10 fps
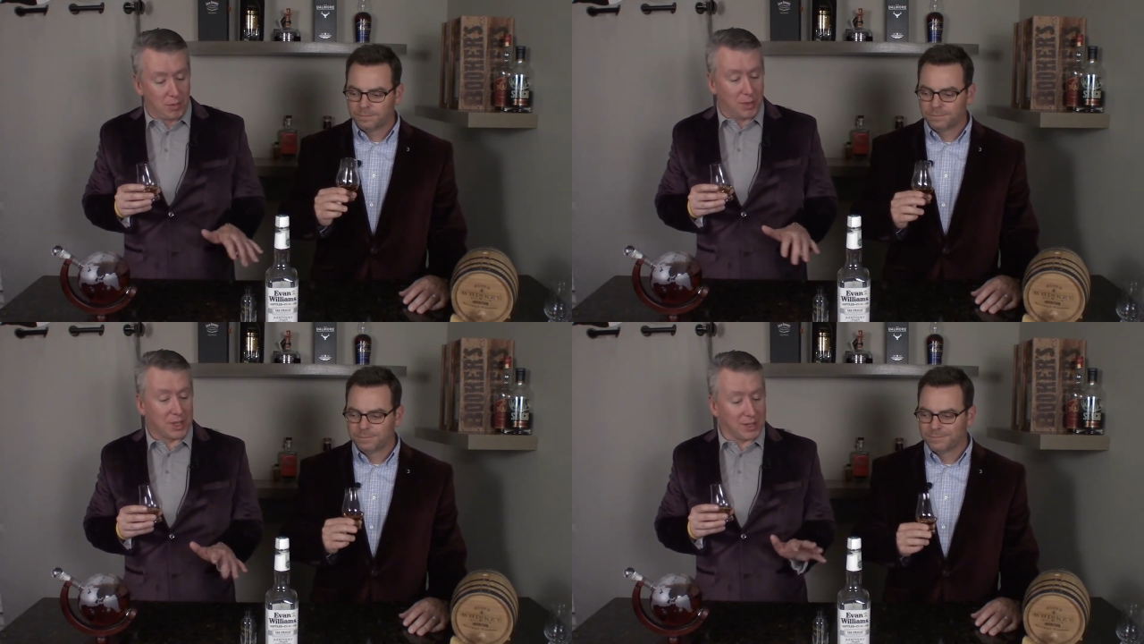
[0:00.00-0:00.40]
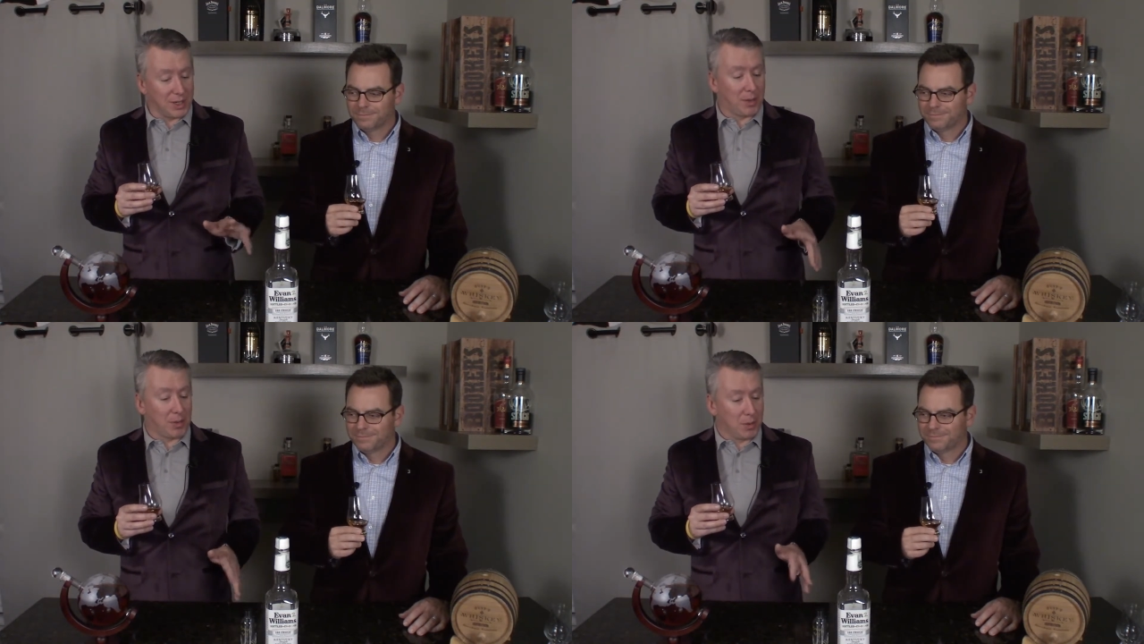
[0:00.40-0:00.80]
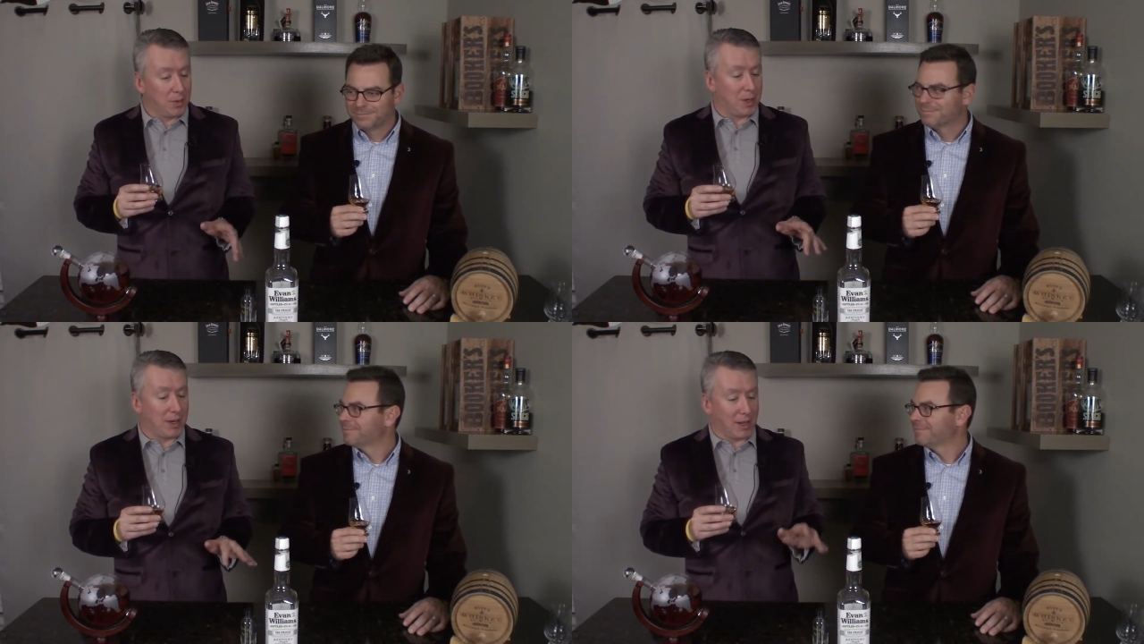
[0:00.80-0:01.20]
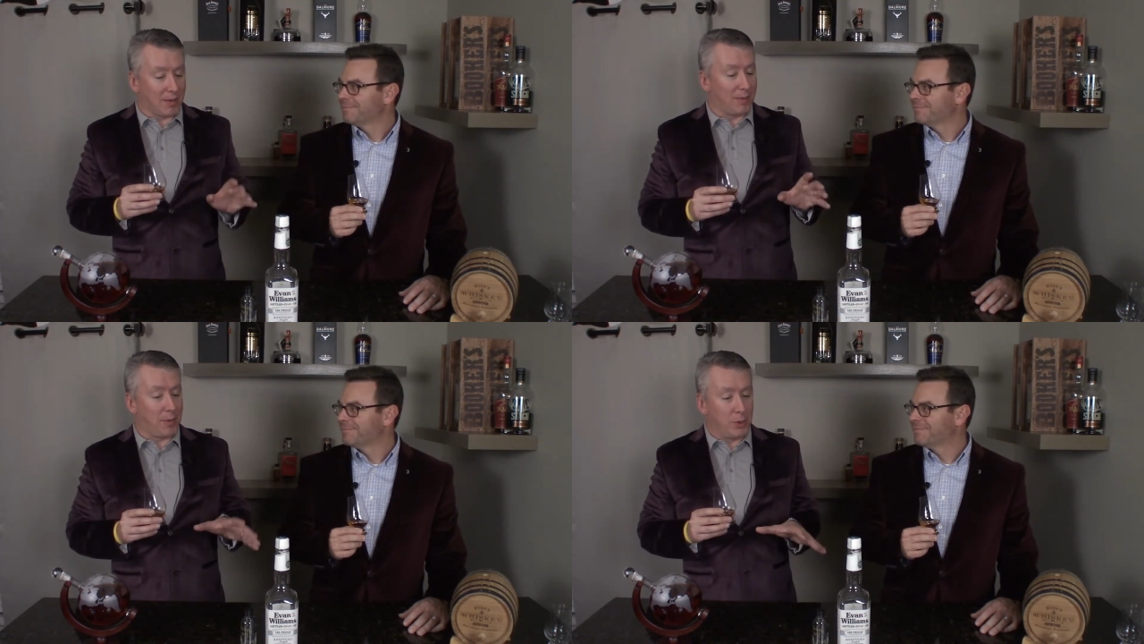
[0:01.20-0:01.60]
Speaker 1: Once I get through, I got
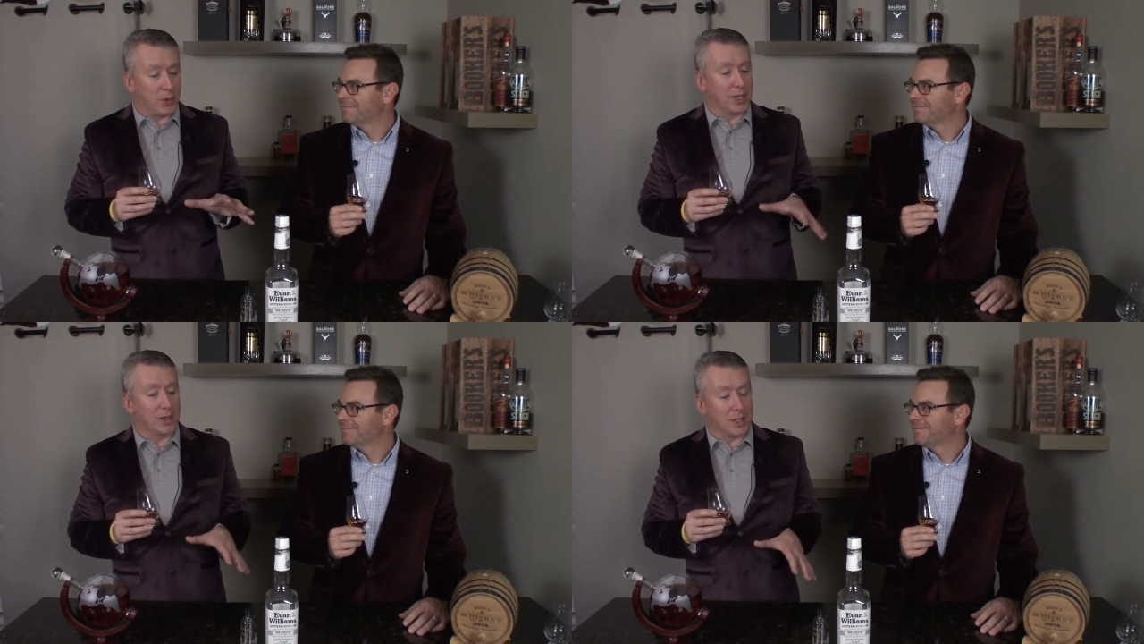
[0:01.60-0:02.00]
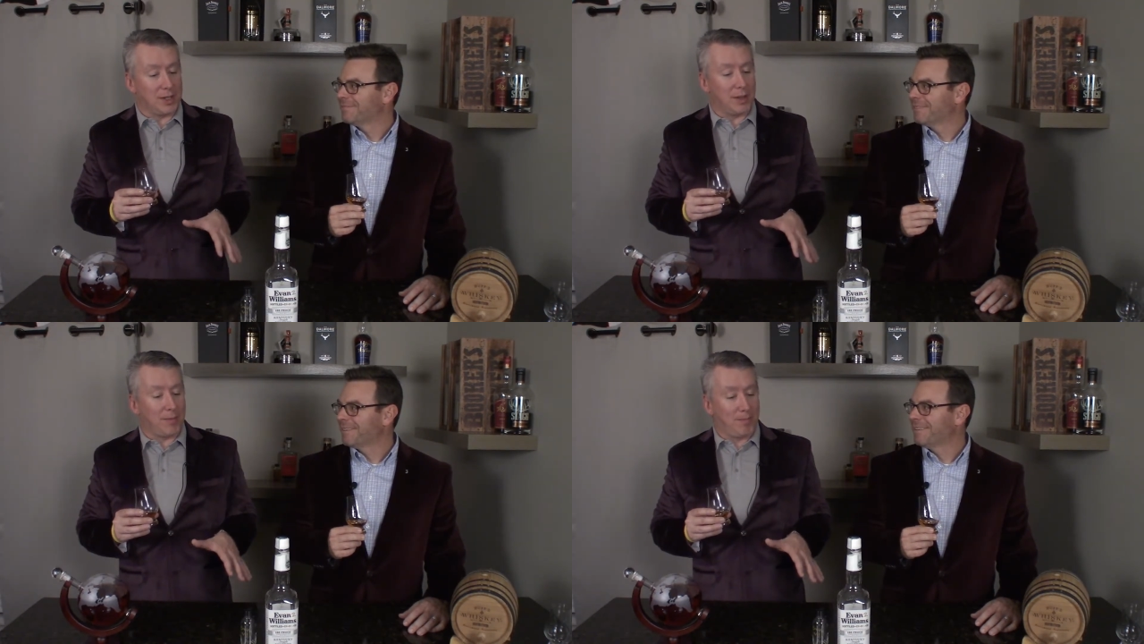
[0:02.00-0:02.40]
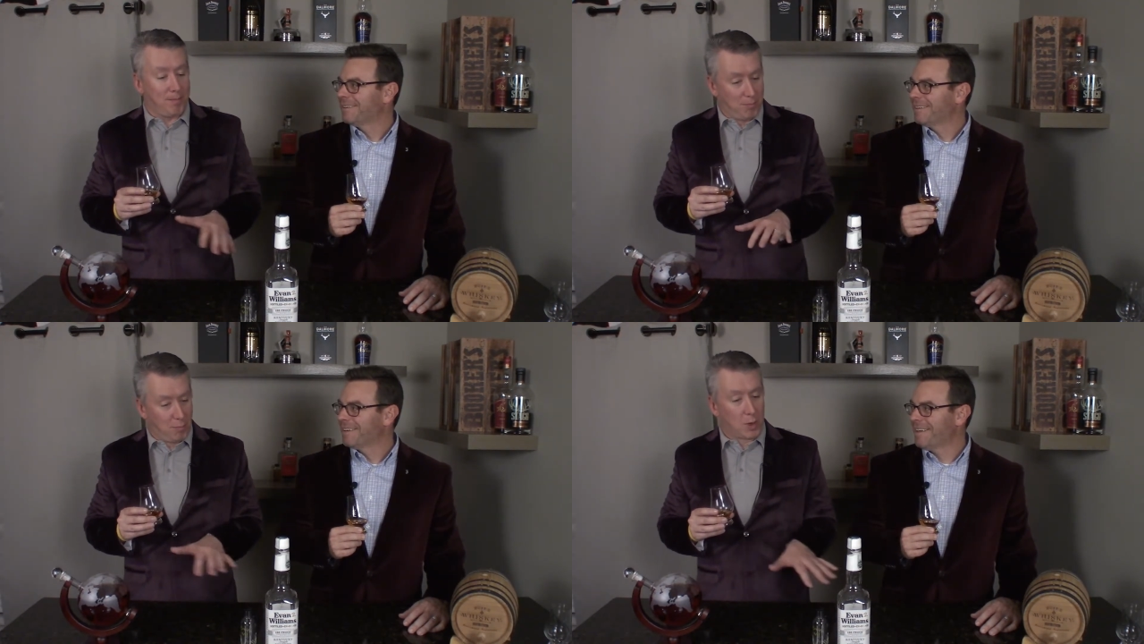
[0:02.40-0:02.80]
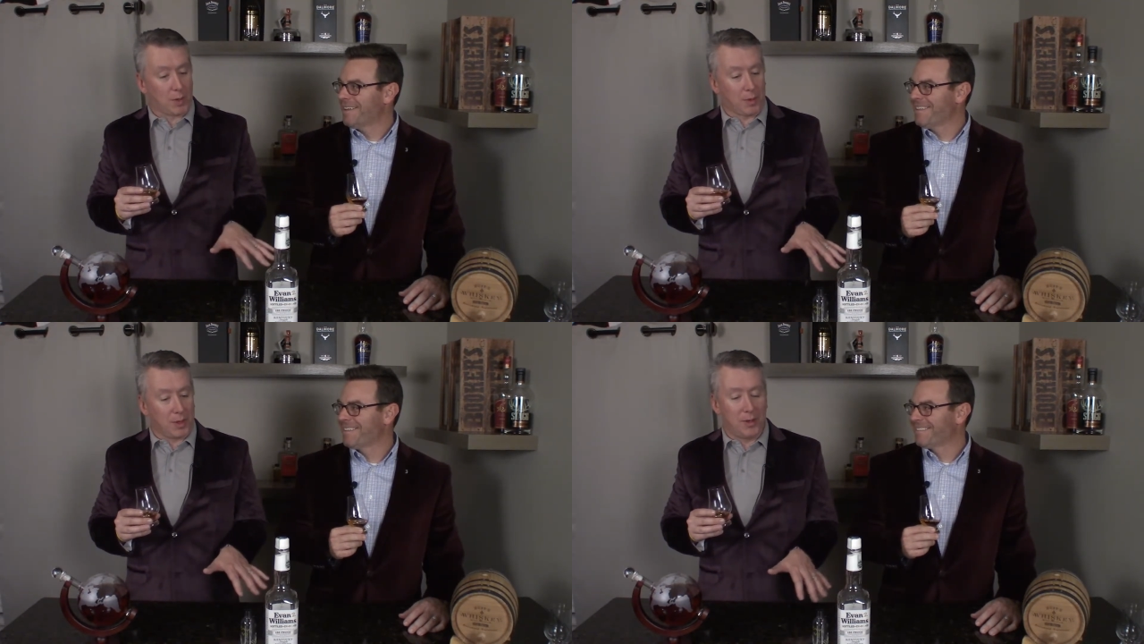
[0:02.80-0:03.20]
a few drinkers I need to
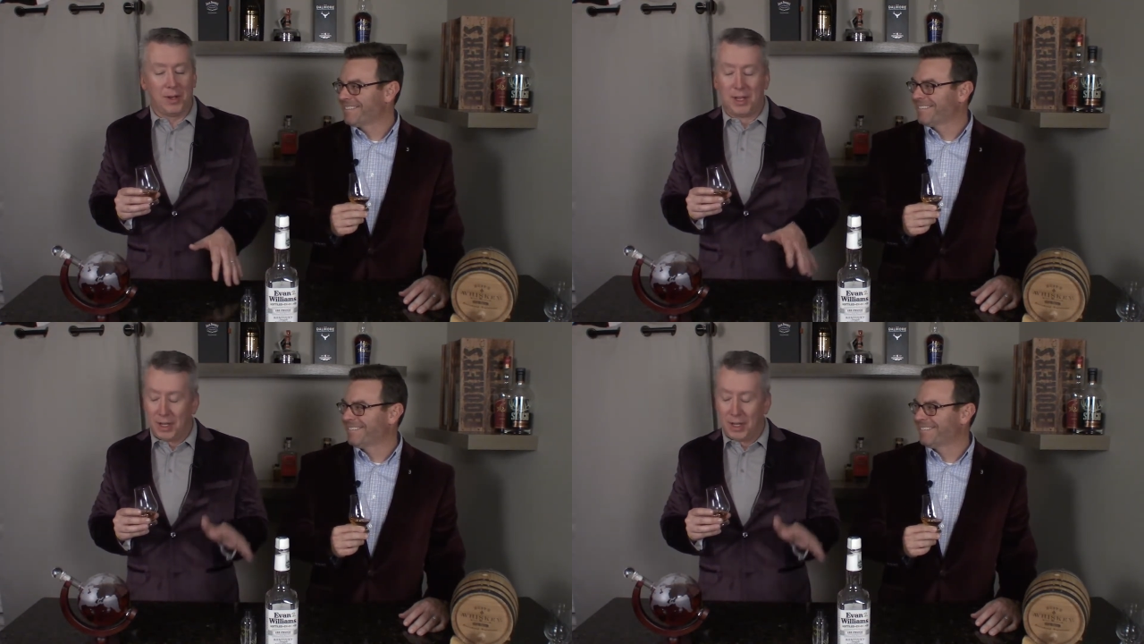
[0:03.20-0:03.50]
work through.